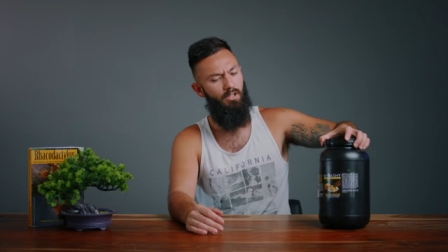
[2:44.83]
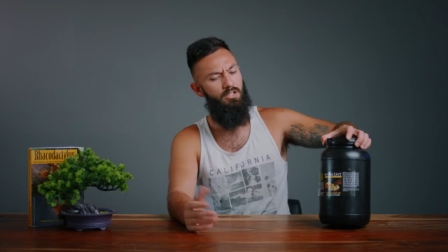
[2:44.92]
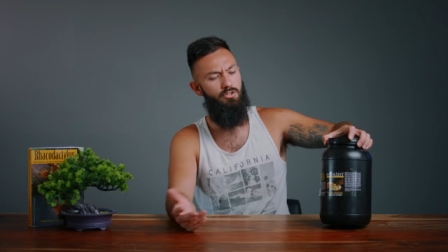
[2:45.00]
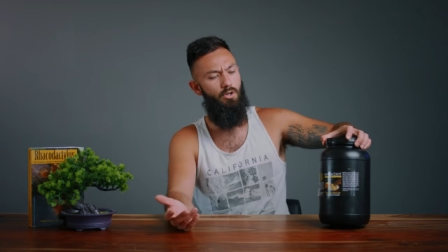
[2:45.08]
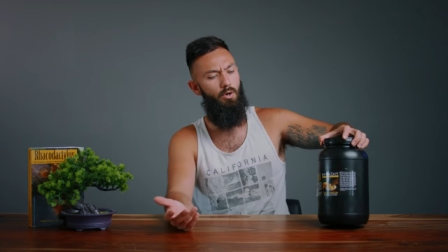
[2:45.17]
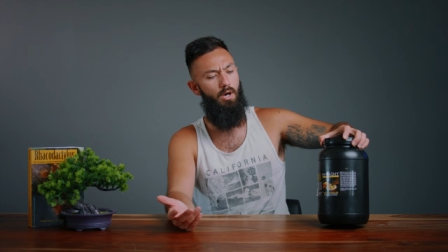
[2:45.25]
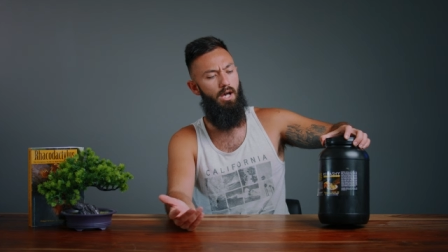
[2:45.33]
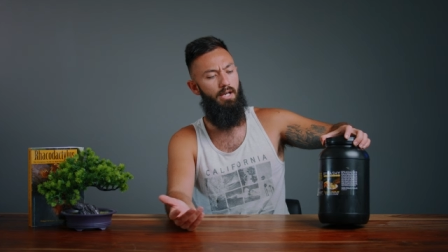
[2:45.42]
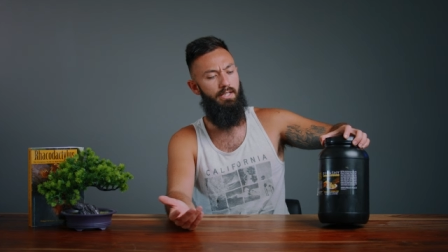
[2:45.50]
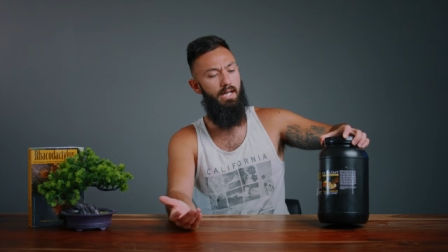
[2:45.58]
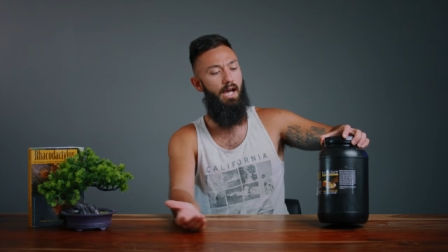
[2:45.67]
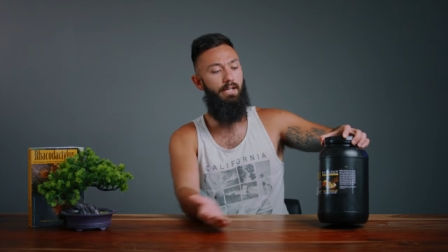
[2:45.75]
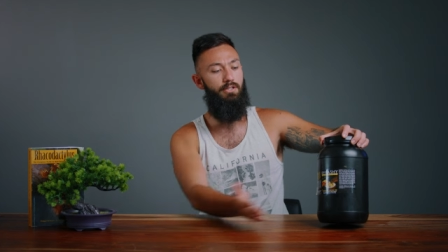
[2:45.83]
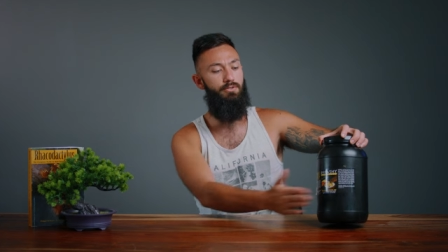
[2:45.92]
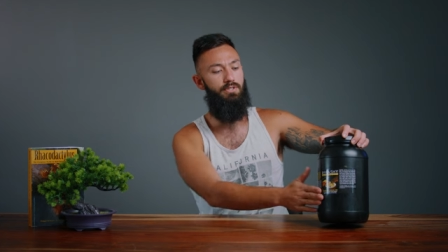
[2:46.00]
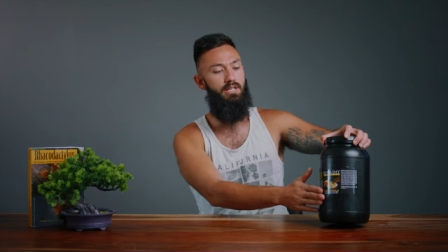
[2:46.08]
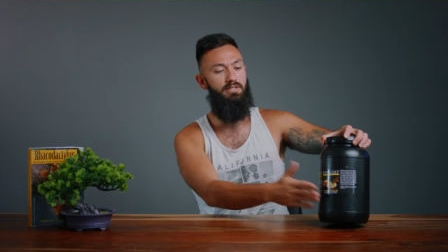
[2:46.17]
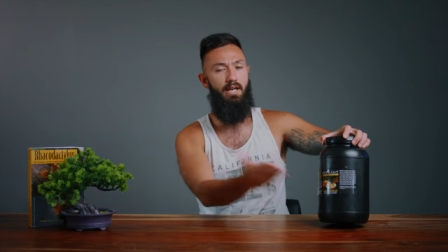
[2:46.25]
So uh, yeah, I use
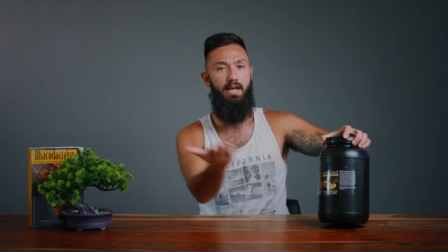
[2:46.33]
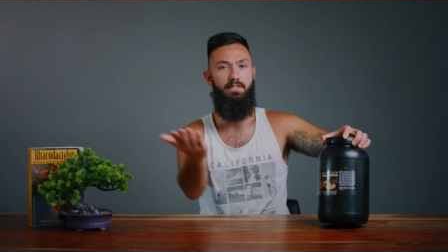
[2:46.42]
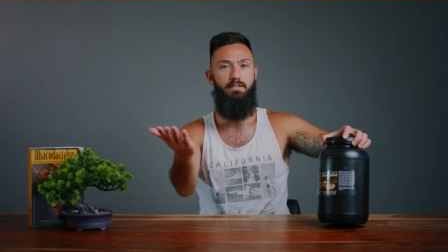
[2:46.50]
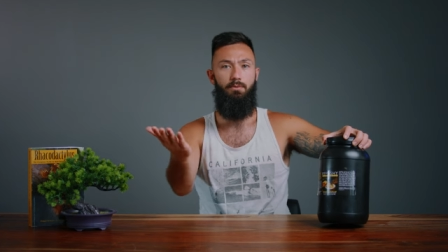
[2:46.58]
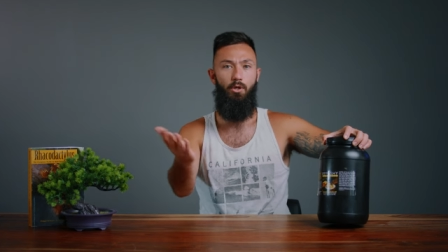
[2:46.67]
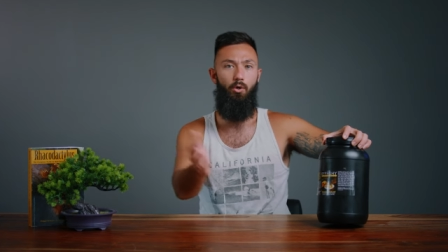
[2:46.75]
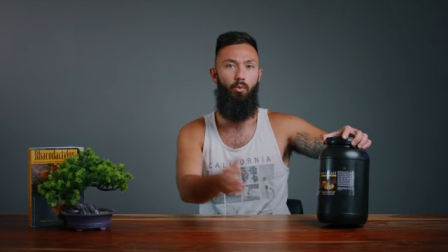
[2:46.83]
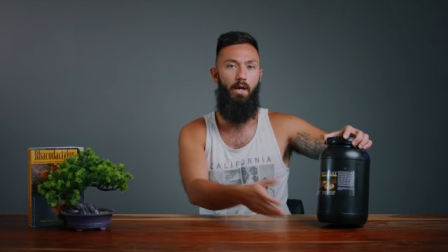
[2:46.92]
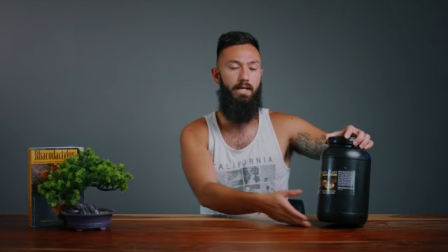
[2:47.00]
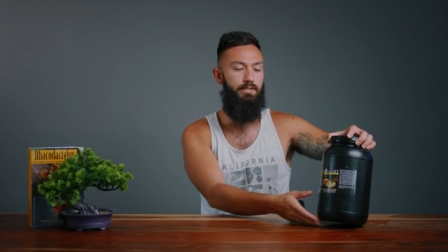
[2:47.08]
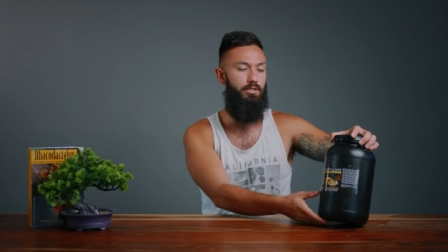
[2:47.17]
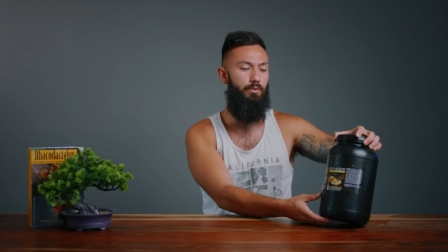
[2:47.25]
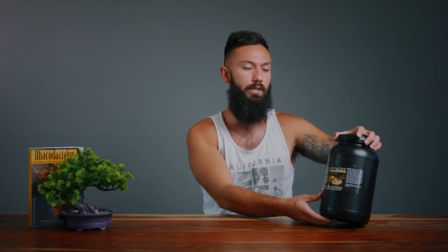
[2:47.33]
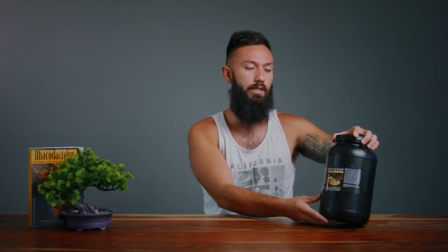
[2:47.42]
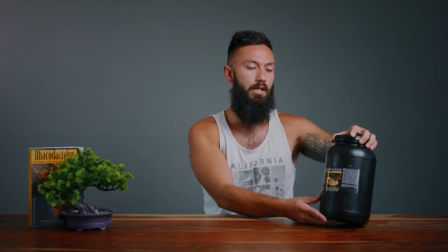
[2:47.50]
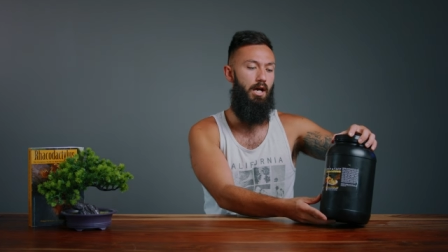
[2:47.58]
this. I add some goat whey to it.